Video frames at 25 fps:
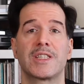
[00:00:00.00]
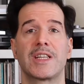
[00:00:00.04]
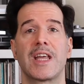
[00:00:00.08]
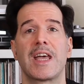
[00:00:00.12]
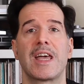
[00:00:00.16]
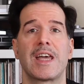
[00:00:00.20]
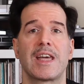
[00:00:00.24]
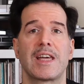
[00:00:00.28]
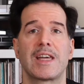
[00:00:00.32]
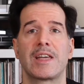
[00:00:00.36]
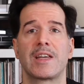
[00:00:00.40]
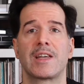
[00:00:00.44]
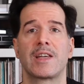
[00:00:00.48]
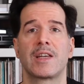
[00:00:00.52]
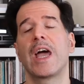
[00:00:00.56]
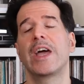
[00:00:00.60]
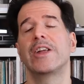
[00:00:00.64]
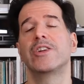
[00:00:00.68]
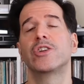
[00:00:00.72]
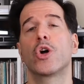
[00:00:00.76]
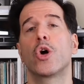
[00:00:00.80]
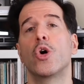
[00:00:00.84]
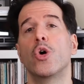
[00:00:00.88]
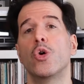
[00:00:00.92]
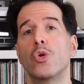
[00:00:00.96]
Day.
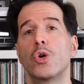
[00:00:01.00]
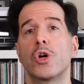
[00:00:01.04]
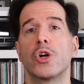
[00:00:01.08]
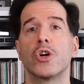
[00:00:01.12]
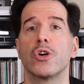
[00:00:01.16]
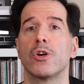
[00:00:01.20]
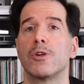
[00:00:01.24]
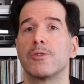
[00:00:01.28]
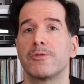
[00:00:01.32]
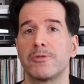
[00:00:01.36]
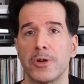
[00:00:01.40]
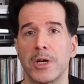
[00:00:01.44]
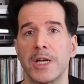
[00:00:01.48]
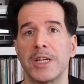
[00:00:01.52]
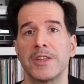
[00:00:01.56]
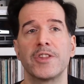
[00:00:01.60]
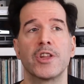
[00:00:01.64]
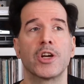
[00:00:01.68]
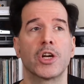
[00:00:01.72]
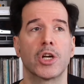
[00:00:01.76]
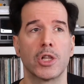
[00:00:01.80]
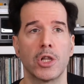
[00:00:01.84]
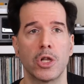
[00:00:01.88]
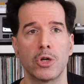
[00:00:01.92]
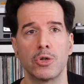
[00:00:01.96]
And Oh Girlfriend,
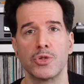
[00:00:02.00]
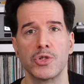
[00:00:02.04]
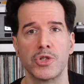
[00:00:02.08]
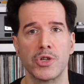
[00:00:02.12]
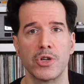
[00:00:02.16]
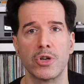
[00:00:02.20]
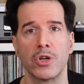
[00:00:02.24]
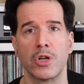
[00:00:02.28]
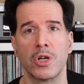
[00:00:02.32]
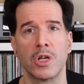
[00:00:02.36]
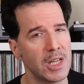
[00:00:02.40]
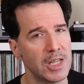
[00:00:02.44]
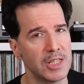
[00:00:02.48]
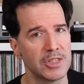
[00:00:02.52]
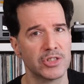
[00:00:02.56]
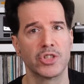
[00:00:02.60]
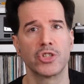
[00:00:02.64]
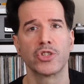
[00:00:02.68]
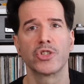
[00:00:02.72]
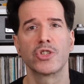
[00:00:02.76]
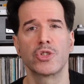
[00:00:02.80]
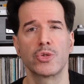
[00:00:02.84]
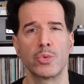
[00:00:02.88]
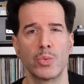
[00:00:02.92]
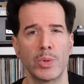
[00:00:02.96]
the closer, is a
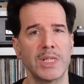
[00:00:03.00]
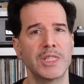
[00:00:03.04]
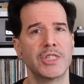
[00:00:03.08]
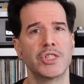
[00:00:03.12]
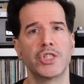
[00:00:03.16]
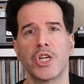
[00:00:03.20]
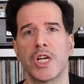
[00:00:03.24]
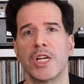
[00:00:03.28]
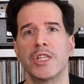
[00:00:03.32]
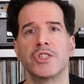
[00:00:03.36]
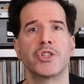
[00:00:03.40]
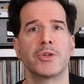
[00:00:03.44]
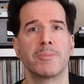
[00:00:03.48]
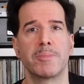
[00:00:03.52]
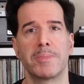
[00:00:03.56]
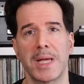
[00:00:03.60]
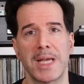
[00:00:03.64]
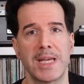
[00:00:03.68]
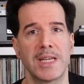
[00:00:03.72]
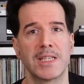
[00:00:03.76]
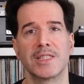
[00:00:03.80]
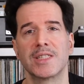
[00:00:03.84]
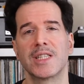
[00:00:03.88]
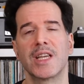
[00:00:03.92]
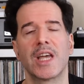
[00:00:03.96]
sweet change of
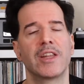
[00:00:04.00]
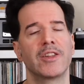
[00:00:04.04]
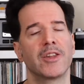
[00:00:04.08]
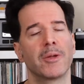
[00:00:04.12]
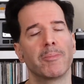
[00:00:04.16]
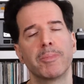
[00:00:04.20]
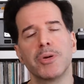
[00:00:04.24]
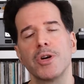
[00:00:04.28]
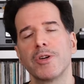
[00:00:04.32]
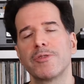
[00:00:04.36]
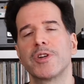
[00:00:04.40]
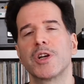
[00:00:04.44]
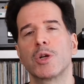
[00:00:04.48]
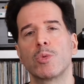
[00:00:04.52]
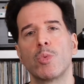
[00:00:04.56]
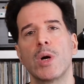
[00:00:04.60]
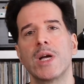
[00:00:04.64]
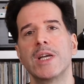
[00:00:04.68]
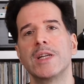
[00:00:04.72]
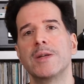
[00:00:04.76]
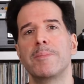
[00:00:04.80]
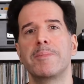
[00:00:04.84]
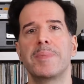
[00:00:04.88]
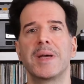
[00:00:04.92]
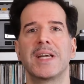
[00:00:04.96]
pace and the perfect
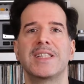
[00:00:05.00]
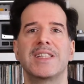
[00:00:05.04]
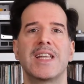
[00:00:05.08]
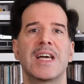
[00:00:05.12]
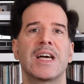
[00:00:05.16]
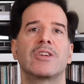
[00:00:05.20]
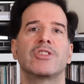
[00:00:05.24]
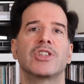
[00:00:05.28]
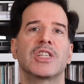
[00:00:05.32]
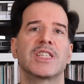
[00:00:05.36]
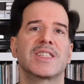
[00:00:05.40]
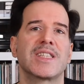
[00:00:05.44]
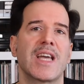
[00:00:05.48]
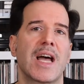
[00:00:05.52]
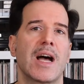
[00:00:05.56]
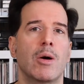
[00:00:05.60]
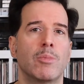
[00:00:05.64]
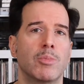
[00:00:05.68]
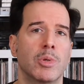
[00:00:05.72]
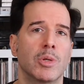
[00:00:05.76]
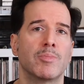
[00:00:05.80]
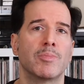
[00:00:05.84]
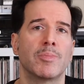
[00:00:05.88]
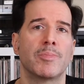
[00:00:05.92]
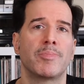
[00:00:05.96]
way to bed down this
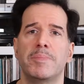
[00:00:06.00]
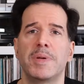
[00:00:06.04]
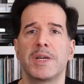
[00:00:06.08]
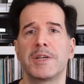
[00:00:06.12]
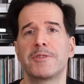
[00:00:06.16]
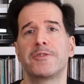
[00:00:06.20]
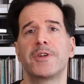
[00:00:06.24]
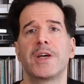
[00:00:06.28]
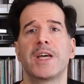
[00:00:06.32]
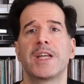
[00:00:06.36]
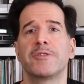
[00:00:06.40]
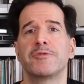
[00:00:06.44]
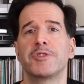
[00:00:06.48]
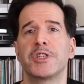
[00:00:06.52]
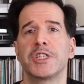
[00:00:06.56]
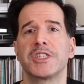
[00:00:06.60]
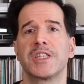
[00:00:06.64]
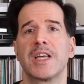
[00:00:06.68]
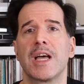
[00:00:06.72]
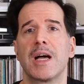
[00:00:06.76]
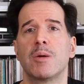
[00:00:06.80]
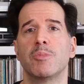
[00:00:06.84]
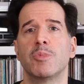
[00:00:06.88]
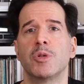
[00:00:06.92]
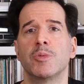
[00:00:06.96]
album. Big fan of this
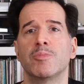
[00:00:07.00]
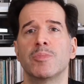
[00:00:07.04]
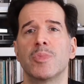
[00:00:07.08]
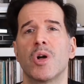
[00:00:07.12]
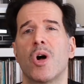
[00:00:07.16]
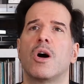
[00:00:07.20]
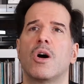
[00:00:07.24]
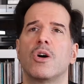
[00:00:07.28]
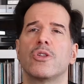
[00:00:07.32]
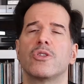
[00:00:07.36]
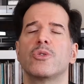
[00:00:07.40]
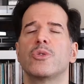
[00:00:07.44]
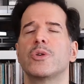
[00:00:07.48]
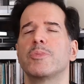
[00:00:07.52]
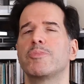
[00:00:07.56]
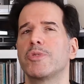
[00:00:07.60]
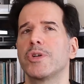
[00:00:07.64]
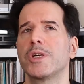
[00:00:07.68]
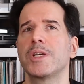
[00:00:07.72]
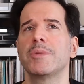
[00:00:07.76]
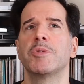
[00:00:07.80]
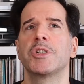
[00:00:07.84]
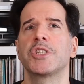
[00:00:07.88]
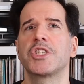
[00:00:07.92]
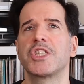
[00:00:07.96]
album. Although it
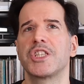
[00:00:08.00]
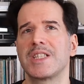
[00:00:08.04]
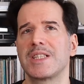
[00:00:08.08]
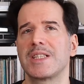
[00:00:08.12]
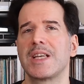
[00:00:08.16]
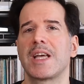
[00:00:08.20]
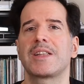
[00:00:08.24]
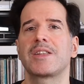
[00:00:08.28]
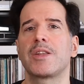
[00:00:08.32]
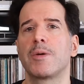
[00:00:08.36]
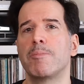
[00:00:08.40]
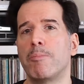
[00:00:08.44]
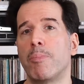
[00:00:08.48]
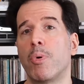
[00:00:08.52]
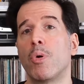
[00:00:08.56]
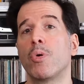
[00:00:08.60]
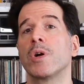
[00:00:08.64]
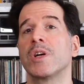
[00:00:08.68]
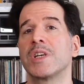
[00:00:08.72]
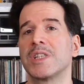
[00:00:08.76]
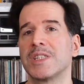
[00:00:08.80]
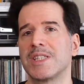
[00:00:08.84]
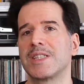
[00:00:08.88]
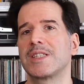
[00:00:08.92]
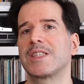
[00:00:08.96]
pretty much set the
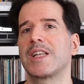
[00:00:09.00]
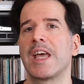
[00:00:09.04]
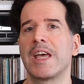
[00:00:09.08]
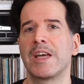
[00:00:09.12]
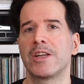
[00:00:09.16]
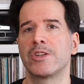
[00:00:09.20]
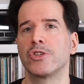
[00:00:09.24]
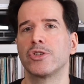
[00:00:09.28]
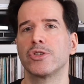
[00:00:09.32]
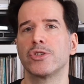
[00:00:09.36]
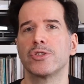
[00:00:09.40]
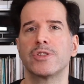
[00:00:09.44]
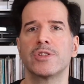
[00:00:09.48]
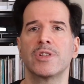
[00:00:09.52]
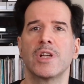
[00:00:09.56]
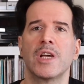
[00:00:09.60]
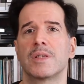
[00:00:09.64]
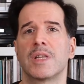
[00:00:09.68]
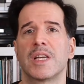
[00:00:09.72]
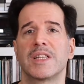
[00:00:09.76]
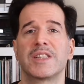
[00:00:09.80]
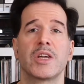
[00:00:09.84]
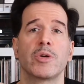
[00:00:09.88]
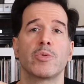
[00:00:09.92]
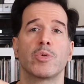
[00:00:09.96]
boring standard
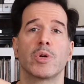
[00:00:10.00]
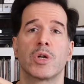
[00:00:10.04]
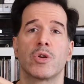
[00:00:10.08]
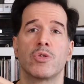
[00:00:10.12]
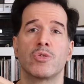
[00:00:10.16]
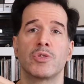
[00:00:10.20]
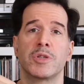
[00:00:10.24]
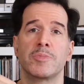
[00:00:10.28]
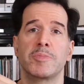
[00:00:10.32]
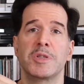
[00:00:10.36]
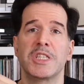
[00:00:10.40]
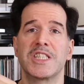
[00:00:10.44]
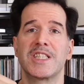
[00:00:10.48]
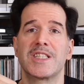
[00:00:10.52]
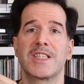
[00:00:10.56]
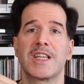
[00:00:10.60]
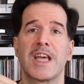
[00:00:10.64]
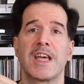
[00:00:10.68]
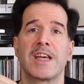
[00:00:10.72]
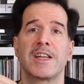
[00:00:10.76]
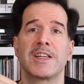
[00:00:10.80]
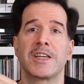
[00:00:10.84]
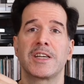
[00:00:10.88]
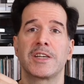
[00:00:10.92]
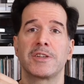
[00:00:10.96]
that they were going to be
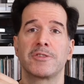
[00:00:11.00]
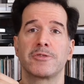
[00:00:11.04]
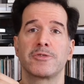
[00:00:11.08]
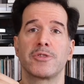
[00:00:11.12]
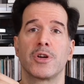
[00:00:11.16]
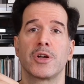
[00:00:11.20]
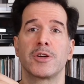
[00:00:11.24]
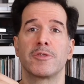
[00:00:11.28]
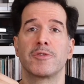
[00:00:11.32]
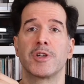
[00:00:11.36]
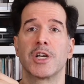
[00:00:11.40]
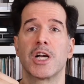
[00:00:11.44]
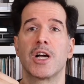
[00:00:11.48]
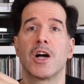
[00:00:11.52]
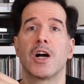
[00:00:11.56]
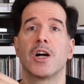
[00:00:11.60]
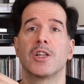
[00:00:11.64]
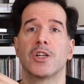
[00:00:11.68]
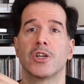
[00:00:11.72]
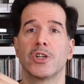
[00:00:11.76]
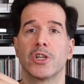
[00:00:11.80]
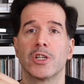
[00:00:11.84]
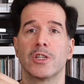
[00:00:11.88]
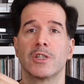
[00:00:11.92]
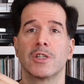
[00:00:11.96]
standing in front of a
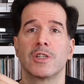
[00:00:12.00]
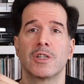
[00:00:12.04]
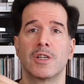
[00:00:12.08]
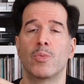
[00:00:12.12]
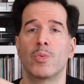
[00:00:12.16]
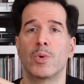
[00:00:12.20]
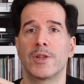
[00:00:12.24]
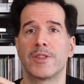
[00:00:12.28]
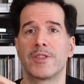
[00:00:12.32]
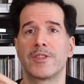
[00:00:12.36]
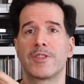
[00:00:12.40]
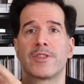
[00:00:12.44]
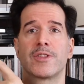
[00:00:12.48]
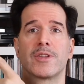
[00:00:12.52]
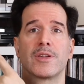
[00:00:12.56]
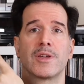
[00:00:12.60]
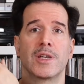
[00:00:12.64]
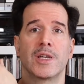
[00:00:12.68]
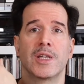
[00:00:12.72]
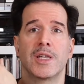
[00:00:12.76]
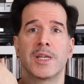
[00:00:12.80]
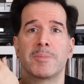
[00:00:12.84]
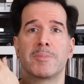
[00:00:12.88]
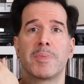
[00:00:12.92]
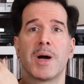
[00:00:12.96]
color with
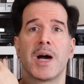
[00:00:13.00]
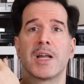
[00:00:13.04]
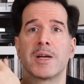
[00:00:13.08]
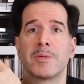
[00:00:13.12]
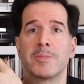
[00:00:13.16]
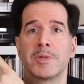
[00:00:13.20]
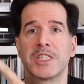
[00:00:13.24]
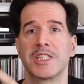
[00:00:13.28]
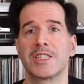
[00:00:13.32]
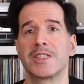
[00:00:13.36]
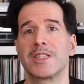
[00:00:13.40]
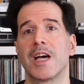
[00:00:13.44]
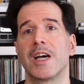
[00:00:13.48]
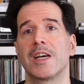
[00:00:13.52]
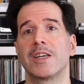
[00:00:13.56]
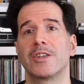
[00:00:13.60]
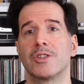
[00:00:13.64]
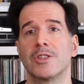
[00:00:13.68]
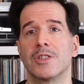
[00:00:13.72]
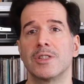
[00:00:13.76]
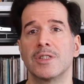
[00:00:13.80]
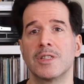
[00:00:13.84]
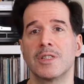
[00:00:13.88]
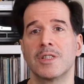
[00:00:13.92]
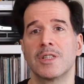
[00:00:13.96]
an eponymous
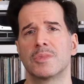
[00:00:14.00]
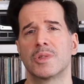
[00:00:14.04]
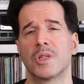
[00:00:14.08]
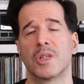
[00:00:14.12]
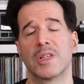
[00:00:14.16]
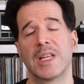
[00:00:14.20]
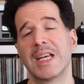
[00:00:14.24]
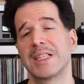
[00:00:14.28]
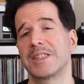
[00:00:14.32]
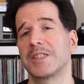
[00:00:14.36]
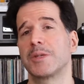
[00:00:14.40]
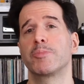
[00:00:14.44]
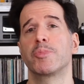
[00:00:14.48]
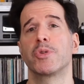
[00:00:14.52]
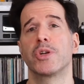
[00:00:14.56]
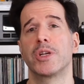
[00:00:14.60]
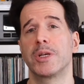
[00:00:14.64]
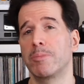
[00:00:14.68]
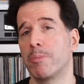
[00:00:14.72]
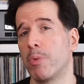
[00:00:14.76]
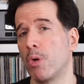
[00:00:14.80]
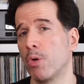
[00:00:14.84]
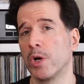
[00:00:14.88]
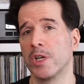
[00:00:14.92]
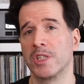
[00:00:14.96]
title. So that's a pretty
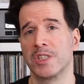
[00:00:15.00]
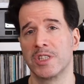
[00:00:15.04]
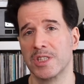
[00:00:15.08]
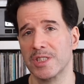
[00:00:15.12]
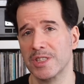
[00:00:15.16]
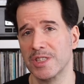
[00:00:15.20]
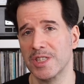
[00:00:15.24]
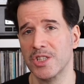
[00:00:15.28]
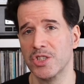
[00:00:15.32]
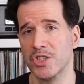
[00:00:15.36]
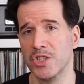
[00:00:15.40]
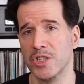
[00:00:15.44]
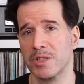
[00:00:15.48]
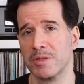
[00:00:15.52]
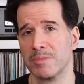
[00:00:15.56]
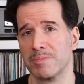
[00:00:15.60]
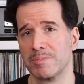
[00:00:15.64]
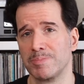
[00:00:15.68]
boring decision.